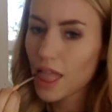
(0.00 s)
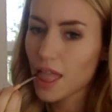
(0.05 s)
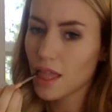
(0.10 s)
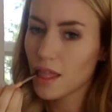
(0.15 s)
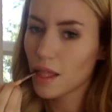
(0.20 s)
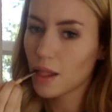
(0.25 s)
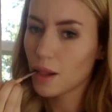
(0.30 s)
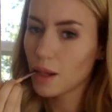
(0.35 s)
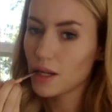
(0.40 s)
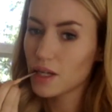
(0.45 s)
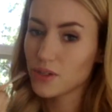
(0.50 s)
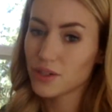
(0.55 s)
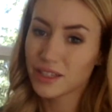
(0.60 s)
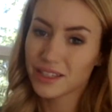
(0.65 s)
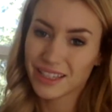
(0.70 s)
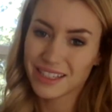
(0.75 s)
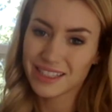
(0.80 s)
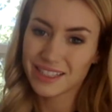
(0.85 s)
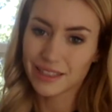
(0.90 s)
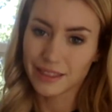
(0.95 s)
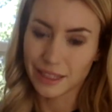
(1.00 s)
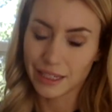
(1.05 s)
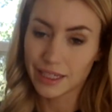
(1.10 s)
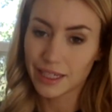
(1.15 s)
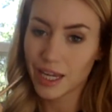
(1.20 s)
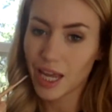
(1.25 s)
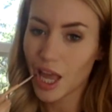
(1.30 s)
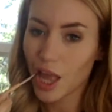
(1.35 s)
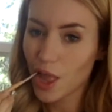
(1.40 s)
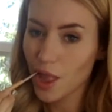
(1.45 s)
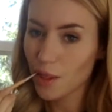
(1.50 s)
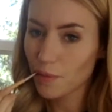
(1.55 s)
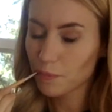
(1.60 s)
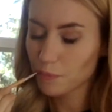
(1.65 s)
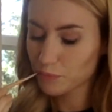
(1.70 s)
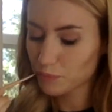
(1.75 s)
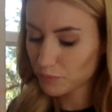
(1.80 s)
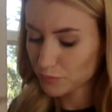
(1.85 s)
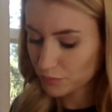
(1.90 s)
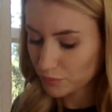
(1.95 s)
And I like to lick it
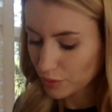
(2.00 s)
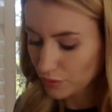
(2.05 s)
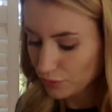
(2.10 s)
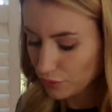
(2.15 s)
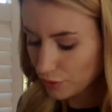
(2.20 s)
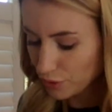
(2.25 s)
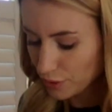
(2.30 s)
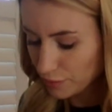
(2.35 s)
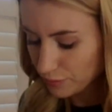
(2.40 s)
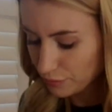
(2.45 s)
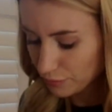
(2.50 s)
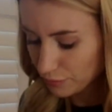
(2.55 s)
before.